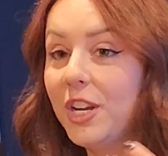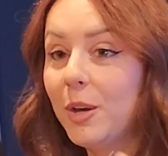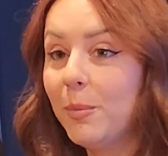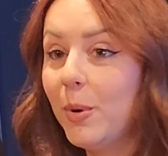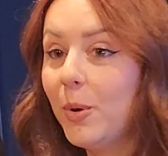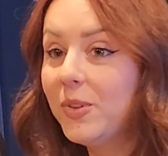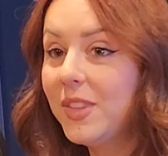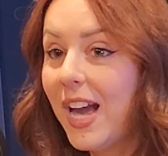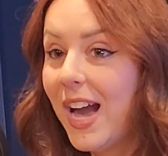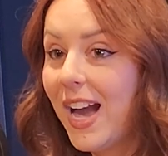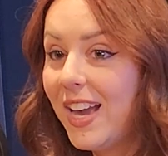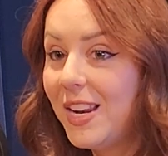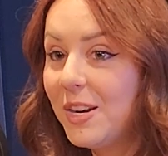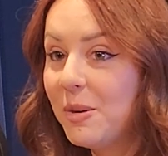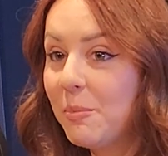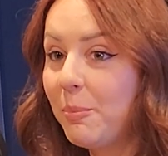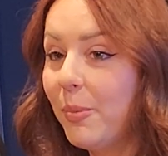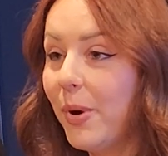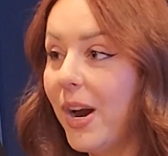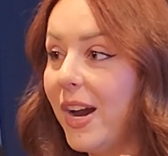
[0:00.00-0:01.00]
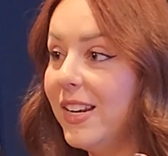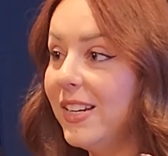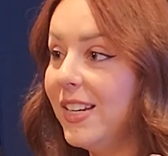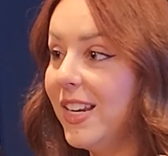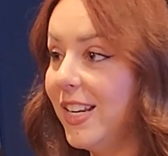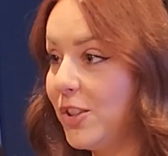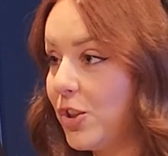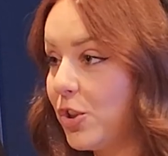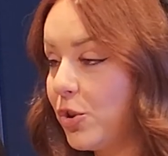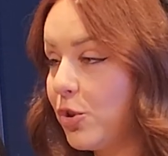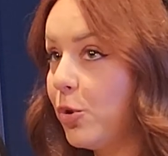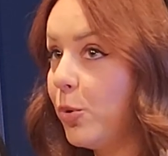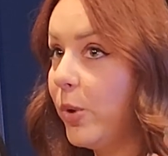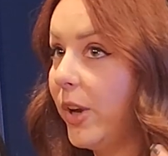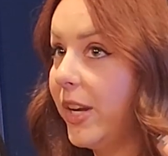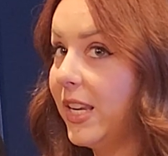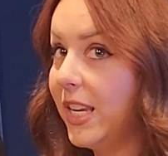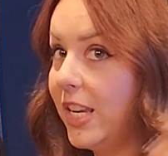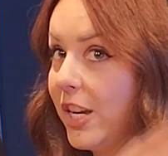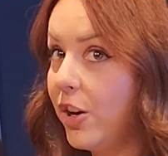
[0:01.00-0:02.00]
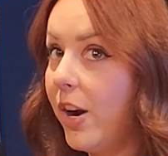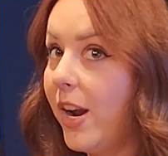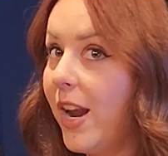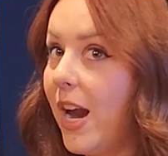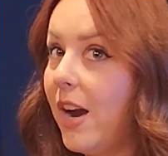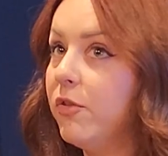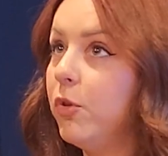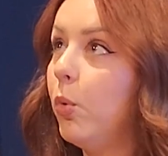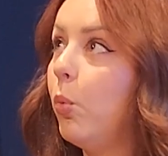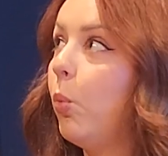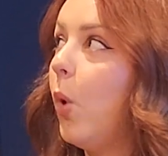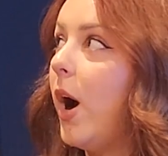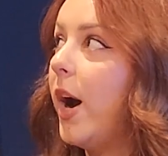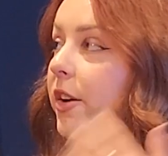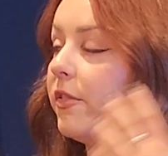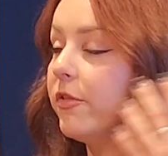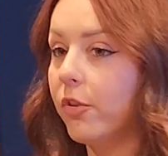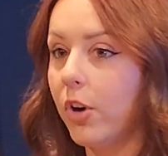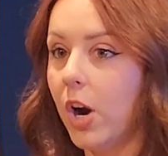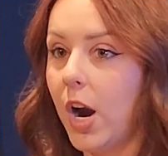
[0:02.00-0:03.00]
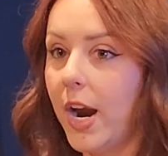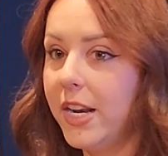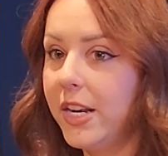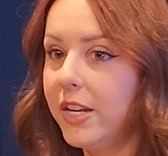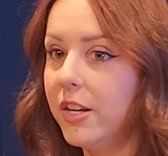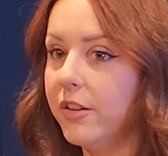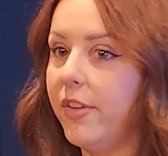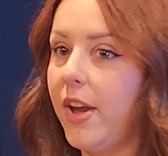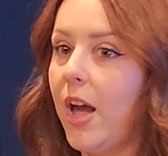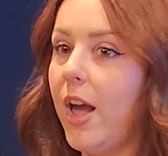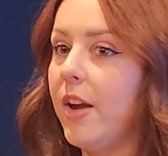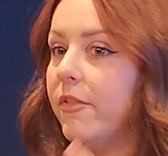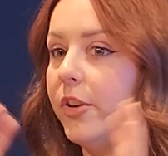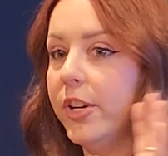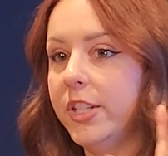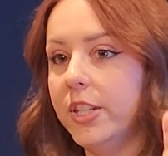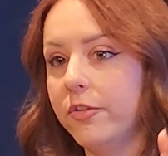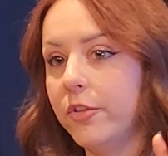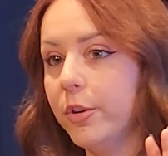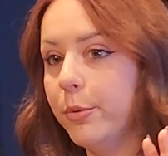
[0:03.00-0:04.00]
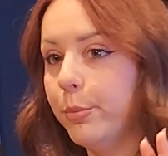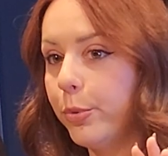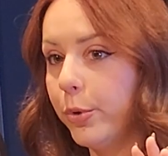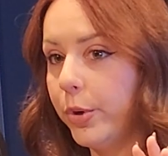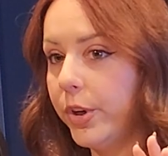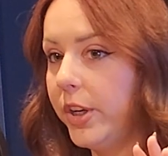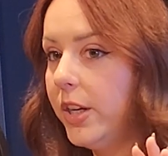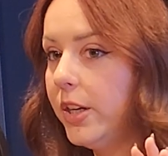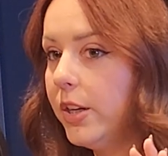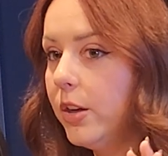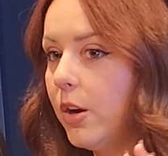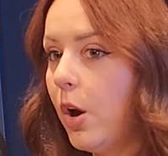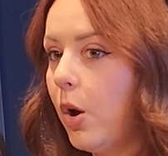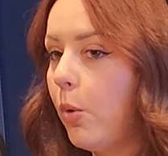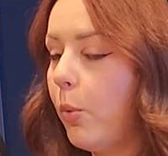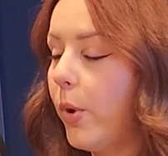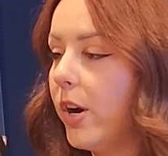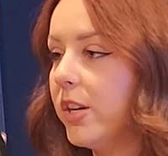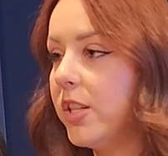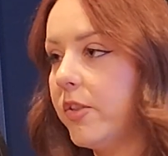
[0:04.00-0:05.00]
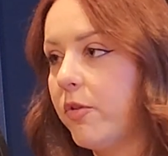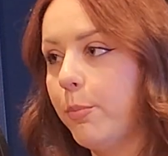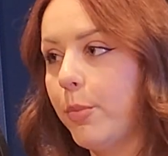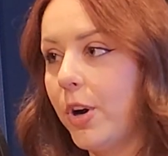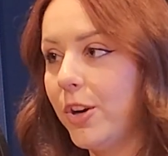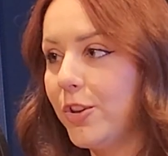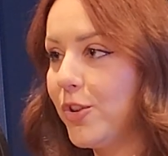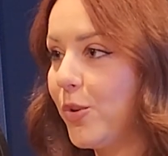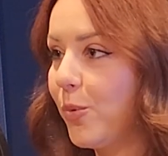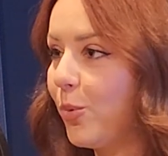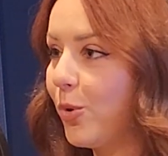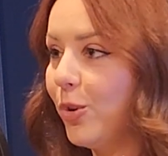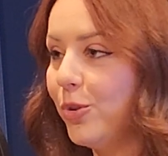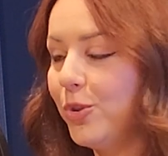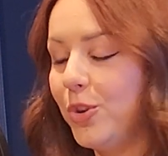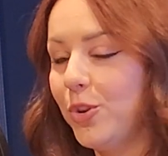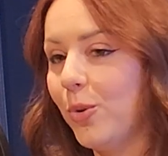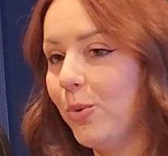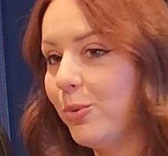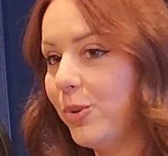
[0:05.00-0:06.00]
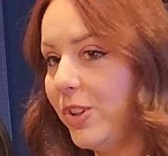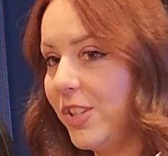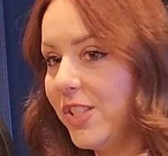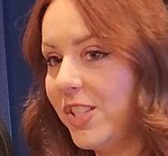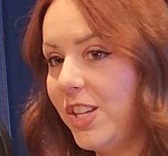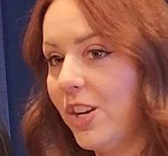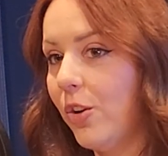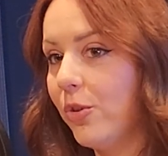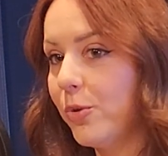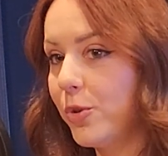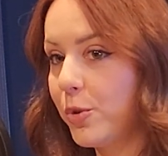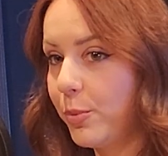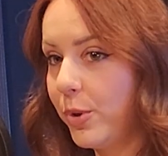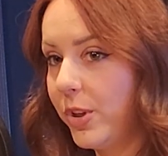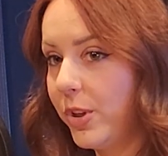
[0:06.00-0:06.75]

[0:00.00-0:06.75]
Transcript: think about that, but it's true. Like here I have the wide variety of every different breed, where different parts of the world you don't really see all those